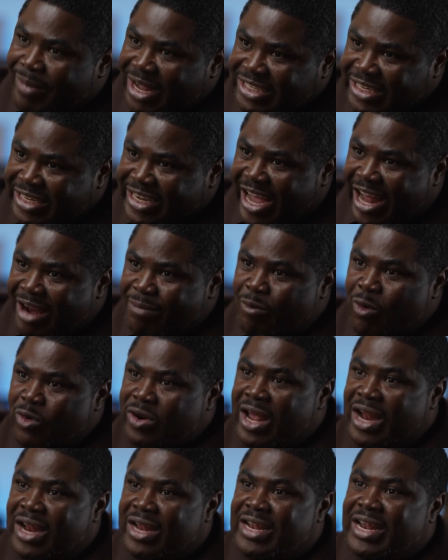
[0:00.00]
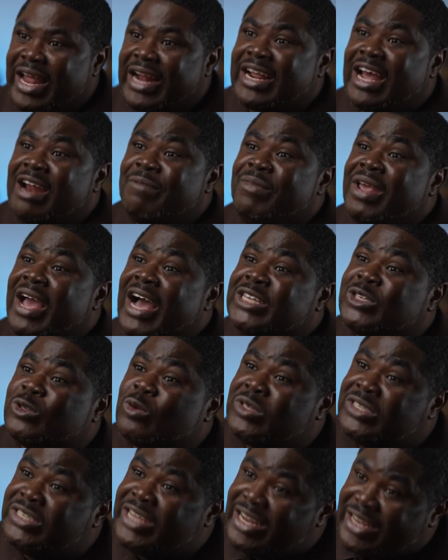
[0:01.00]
Since 2013, he has